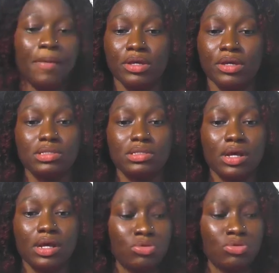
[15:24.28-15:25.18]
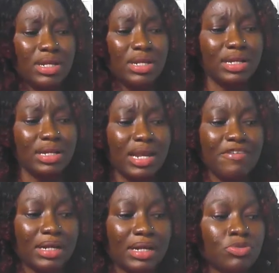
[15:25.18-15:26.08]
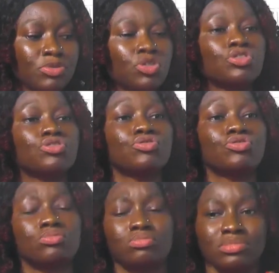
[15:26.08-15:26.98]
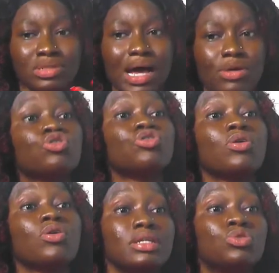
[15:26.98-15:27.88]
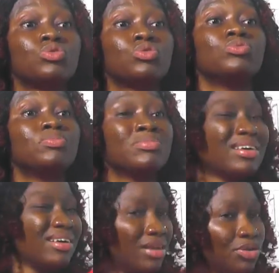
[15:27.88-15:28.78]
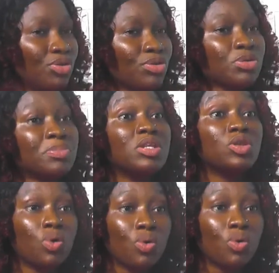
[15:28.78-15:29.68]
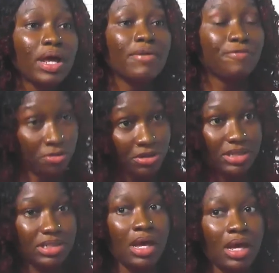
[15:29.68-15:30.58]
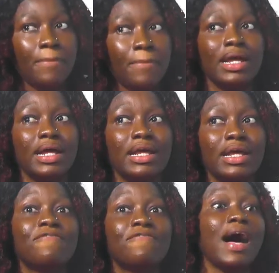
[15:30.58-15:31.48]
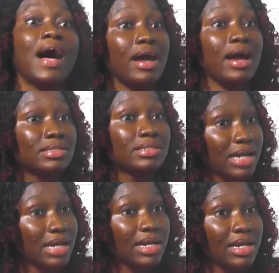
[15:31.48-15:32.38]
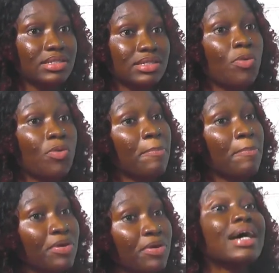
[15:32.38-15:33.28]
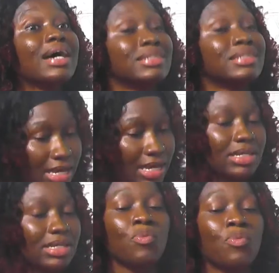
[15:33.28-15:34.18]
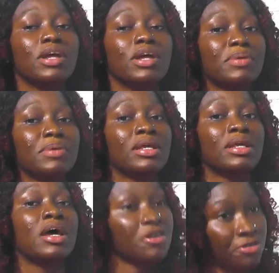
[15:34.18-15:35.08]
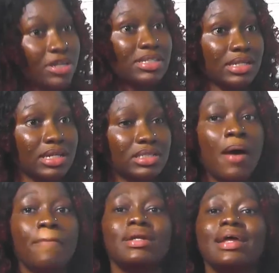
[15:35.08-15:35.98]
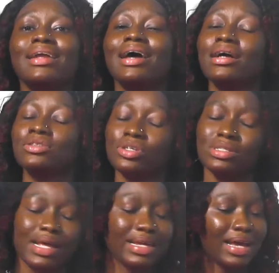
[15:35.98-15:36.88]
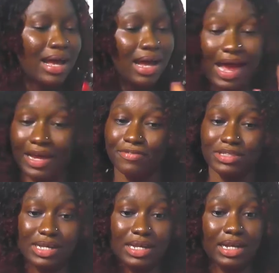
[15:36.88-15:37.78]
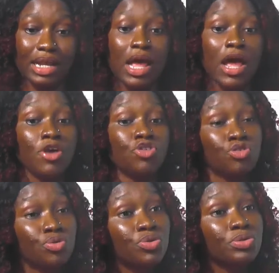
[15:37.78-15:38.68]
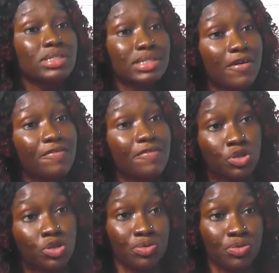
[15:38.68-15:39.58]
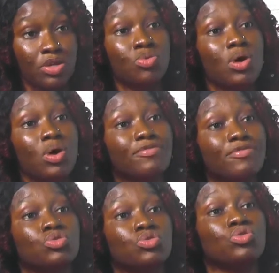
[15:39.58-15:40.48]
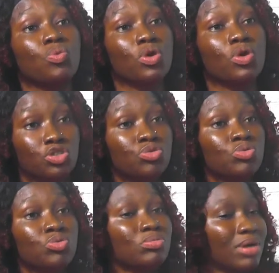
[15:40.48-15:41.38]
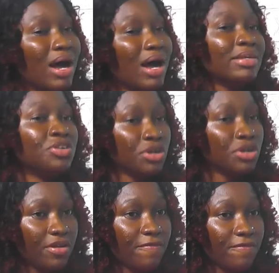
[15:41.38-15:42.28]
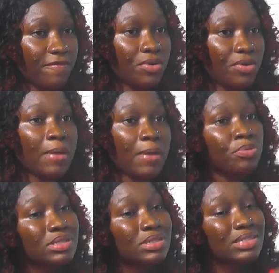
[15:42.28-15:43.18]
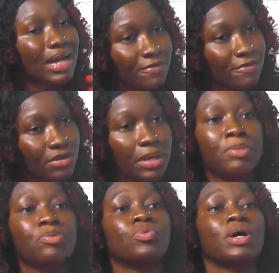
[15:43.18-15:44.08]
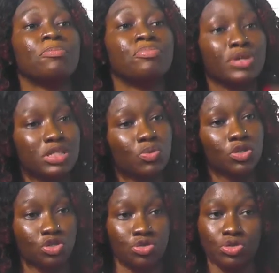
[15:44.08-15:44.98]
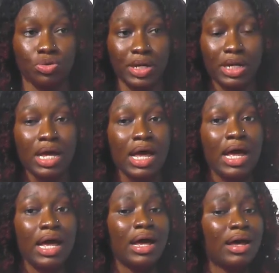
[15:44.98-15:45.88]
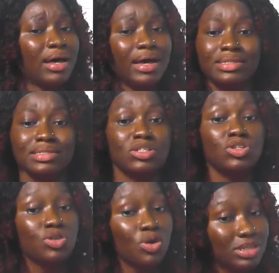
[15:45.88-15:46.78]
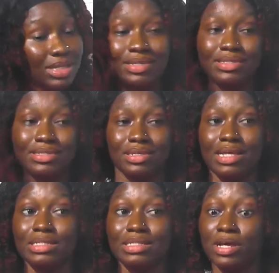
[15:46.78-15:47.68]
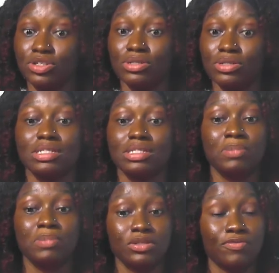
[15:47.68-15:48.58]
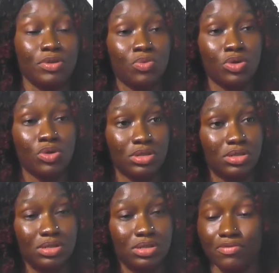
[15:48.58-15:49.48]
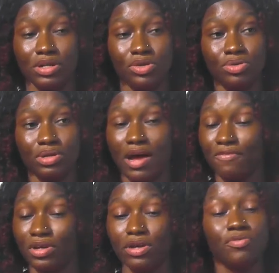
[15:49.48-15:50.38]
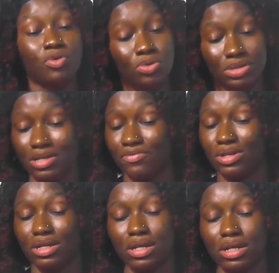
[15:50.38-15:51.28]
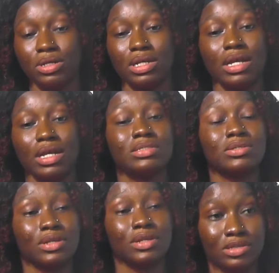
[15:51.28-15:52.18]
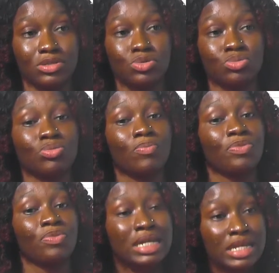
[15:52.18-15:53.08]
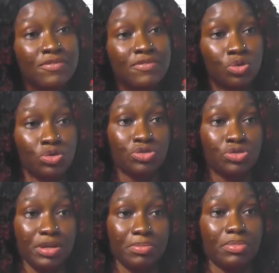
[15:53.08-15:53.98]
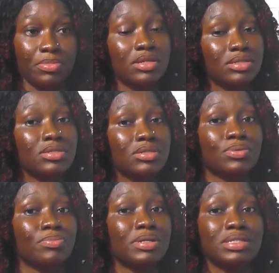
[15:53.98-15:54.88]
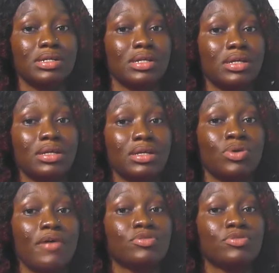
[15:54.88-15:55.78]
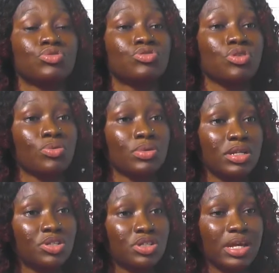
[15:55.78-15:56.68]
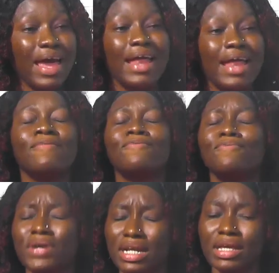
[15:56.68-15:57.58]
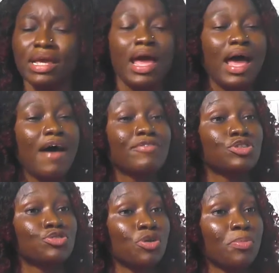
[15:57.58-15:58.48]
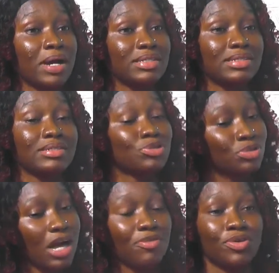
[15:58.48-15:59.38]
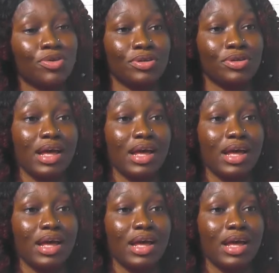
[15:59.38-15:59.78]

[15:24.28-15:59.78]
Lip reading: Because looking at the live band, I'm just now struggling to, you know, to be known for it. But then if I had started it, or my parents had, yes, I would have been great in it. But then, just like I have said it, you yourself into it, you have to know what you are yearning for and put the effort, then people will embrace what you're doing. It's not easy, especially this part of the world, Sierra Leone, Africa, of course, definitely, but then it's not easy to live your dream. So basically, you have to struggle each day and really have a strong mindset to carry on in that.